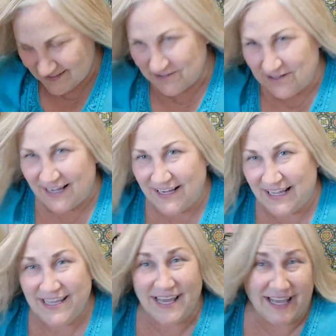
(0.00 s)
So I,
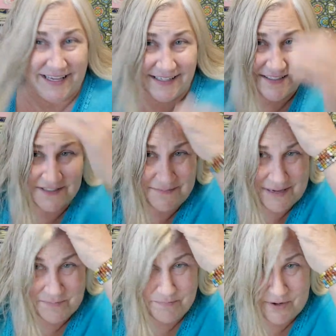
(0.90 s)
yeah, I couldn't do
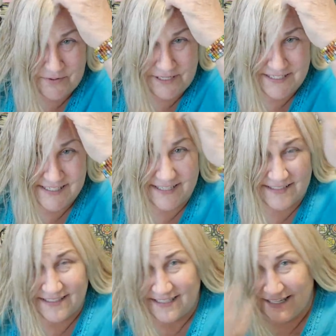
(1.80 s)
my ponytail
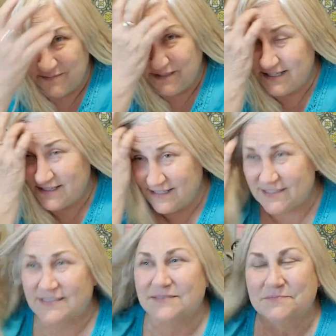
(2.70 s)
today
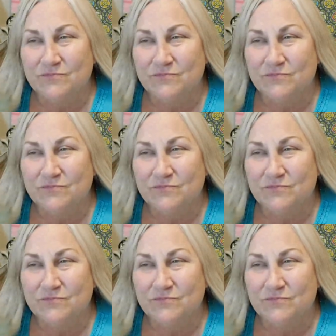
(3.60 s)
because